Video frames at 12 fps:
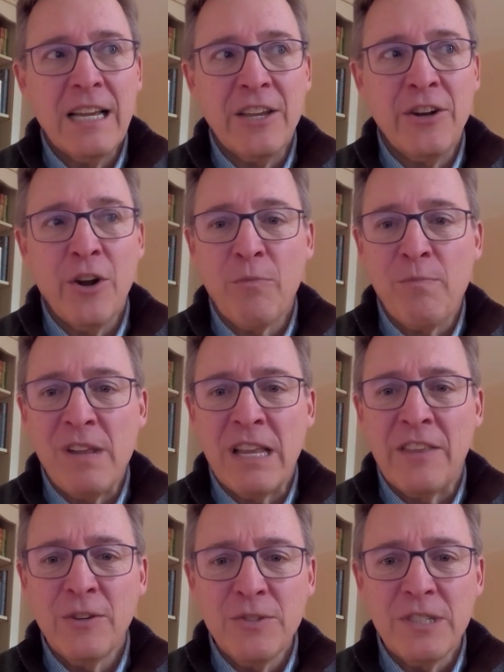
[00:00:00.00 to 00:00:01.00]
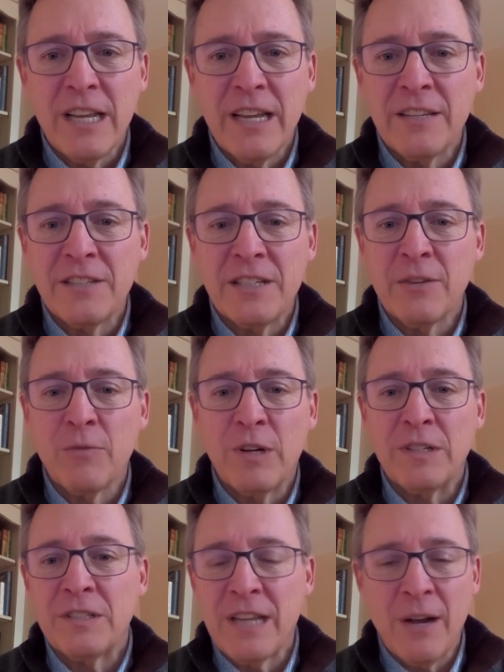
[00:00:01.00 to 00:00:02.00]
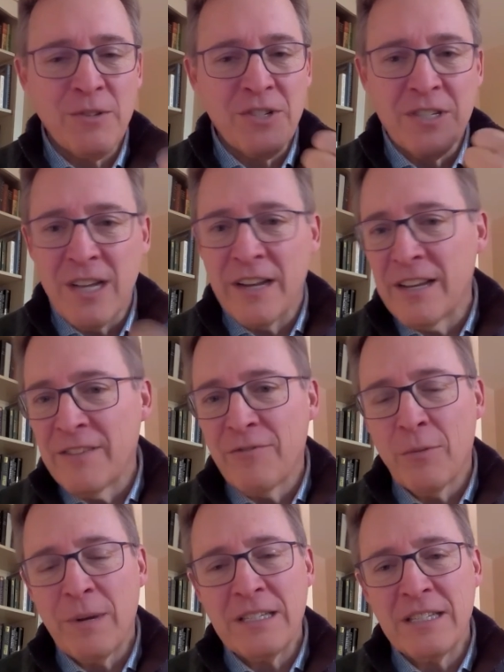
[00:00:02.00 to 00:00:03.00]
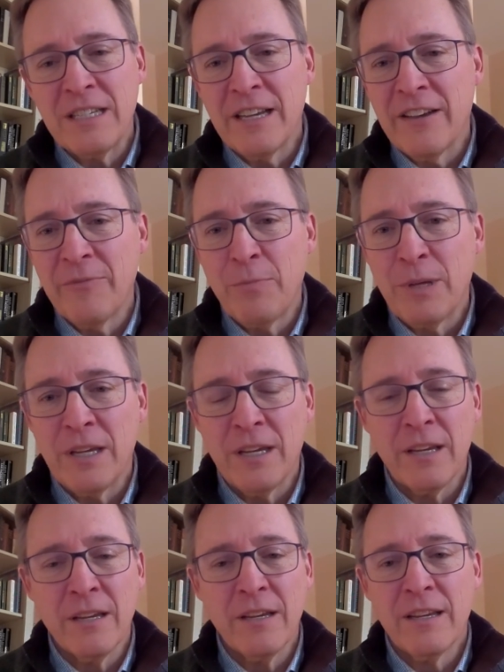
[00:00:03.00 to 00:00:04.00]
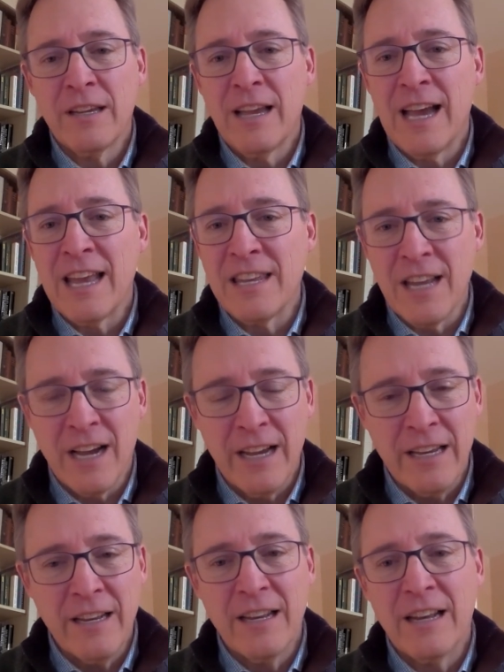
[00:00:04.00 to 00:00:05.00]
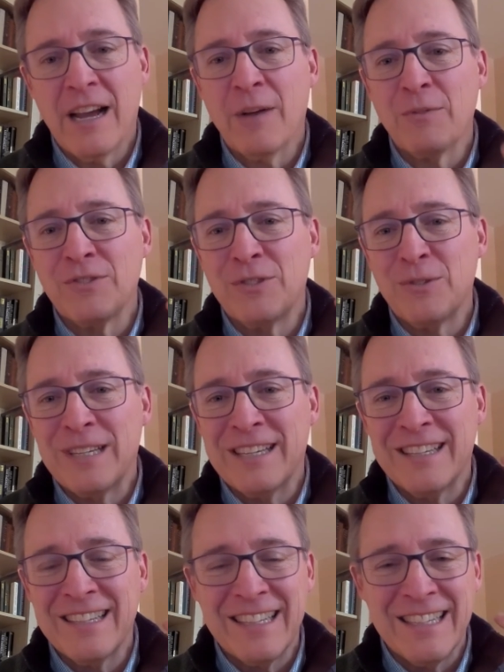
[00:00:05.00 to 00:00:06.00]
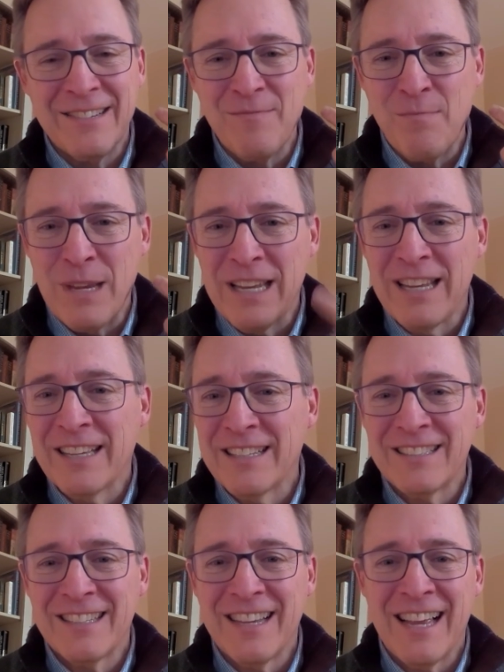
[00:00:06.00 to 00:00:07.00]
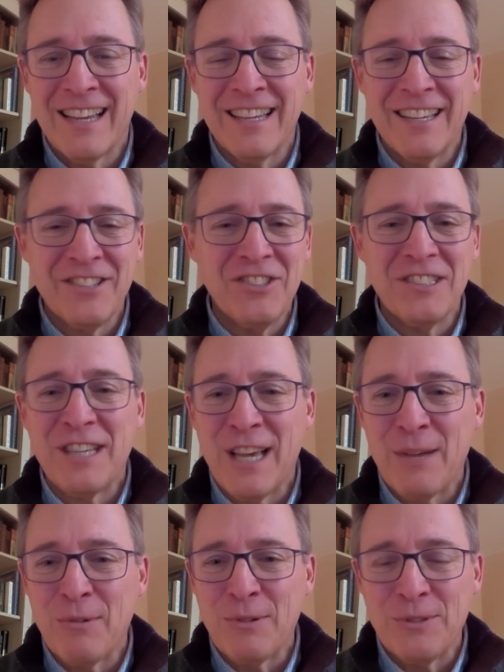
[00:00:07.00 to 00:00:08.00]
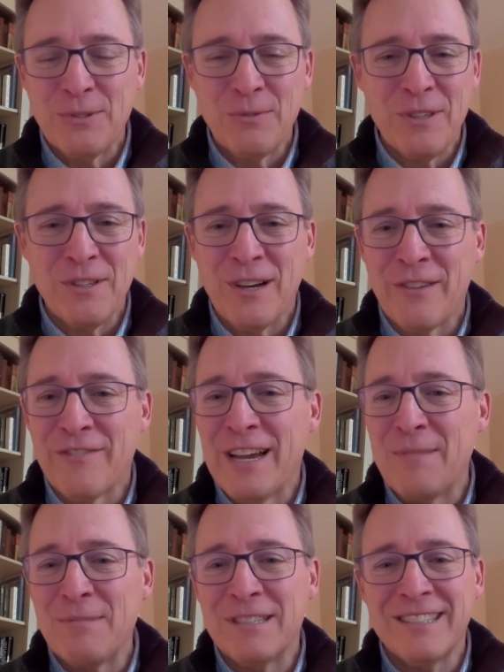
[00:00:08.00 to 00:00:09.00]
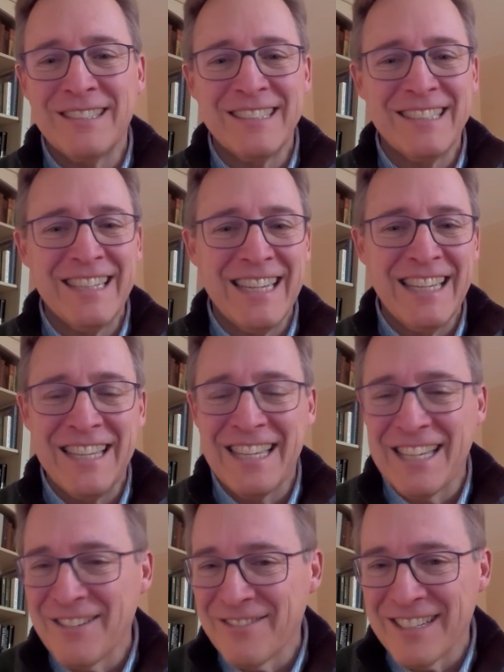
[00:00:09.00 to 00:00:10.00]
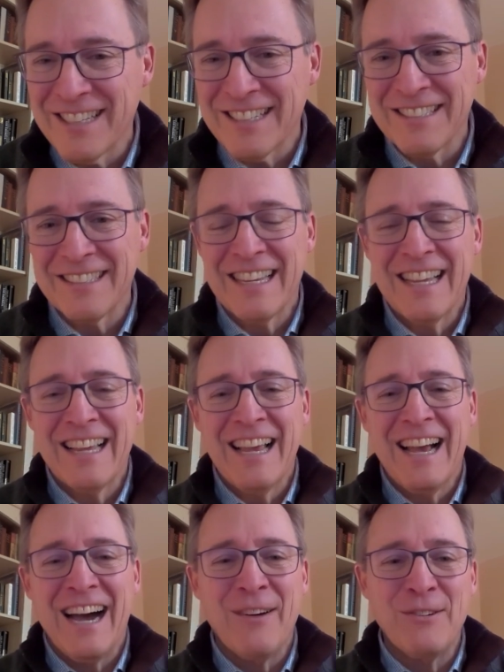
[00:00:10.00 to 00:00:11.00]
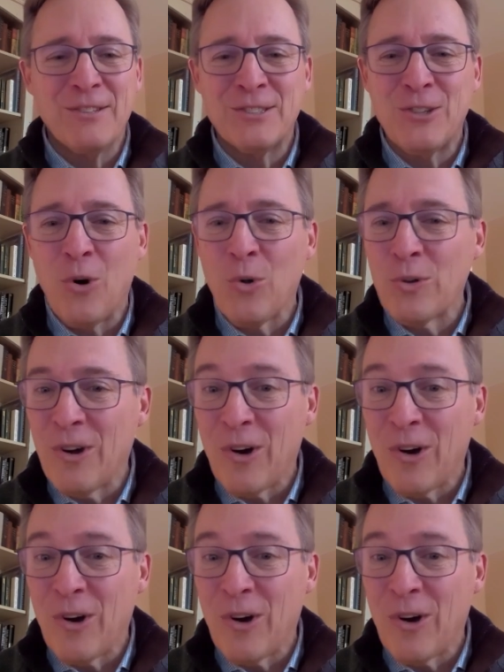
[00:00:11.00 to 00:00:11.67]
in those days, I was studying for my CFP at night. I was doing meetings at kitchen tables with young families in the evenings. I was cold